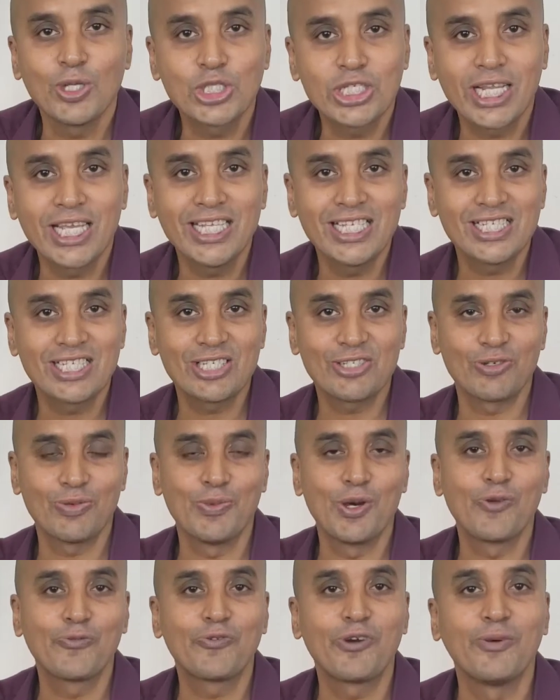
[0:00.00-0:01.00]
again, this is
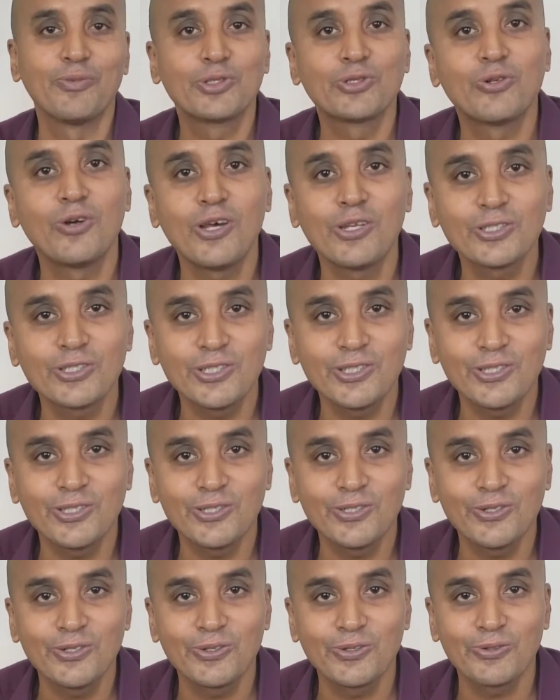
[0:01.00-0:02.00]
Rimon from
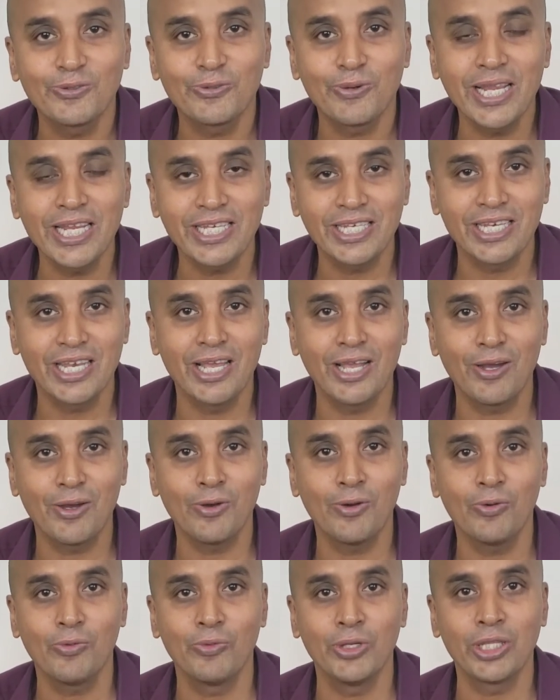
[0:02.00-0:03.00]
Toronto, right
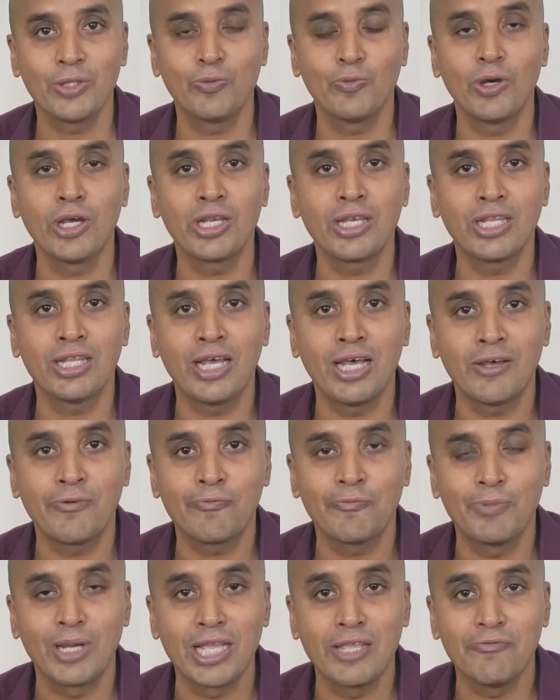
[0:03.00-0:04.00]
now with one
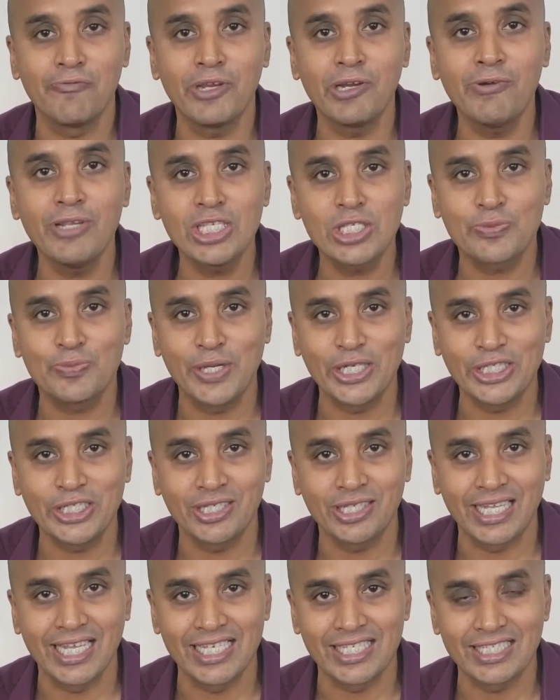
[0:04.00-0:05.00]
of my very
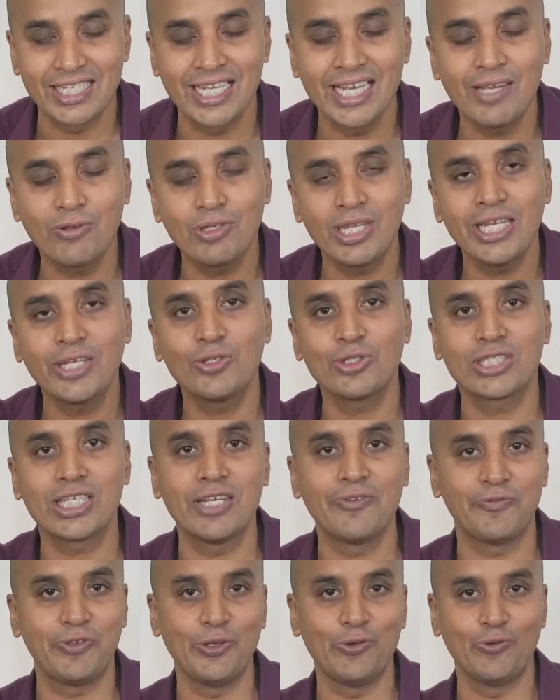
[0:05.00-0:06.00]
special guests. And I would like to say
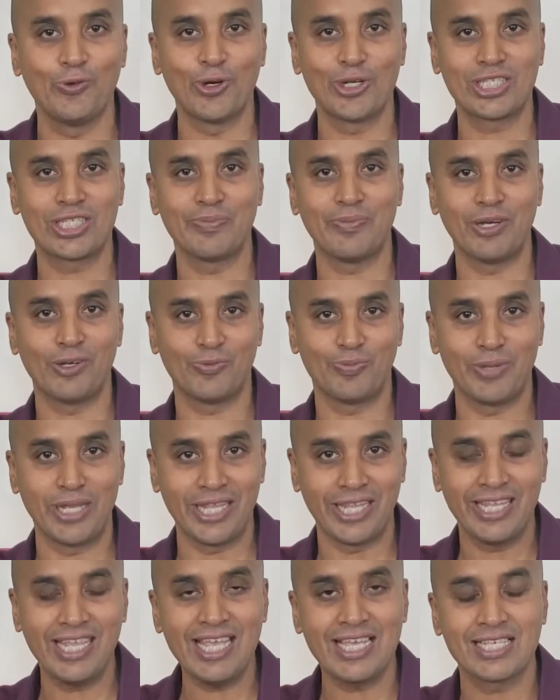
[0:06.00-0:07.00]
a few words about my
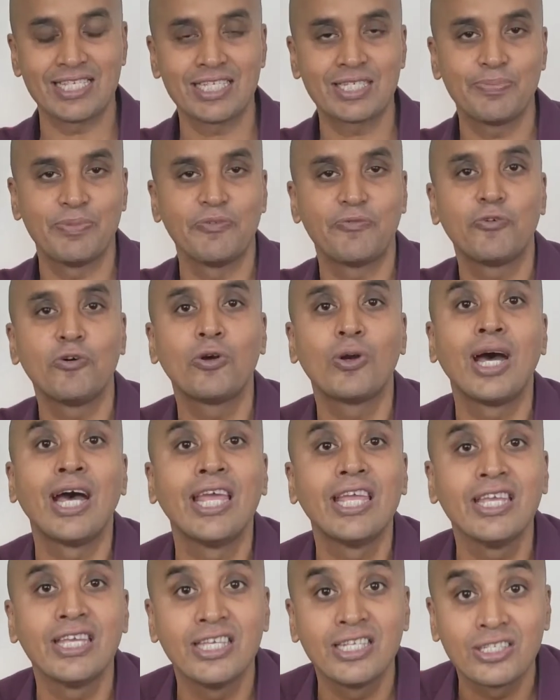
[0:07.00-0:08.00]
guest before
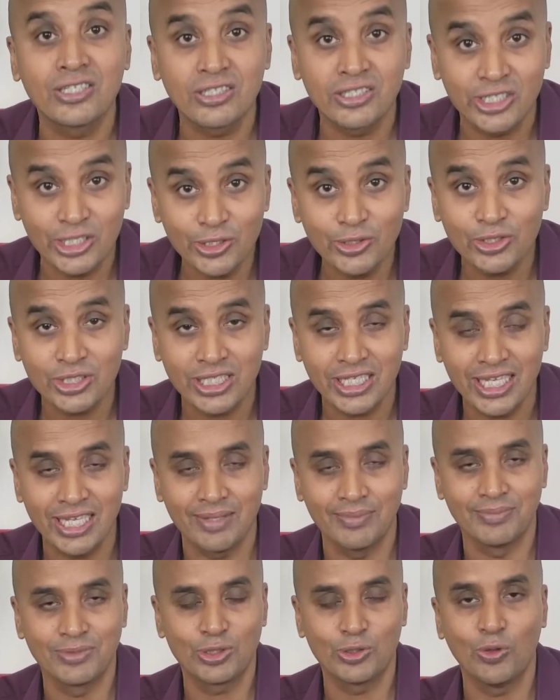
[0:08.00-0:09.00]
I introduce
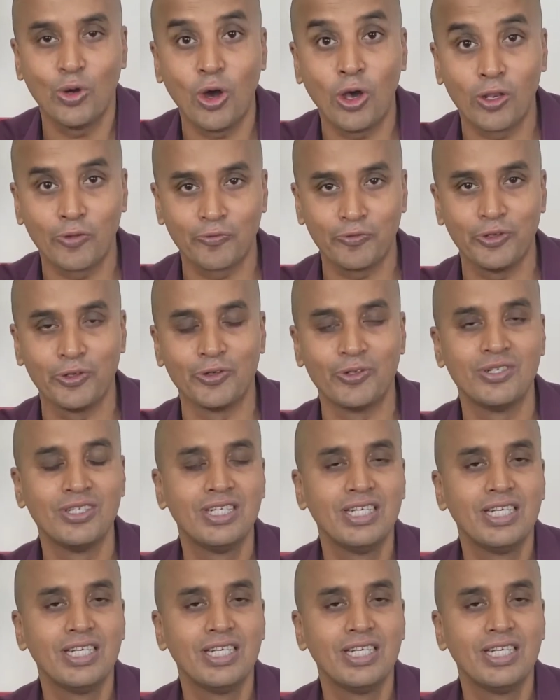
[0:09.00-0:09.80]
him to all of you.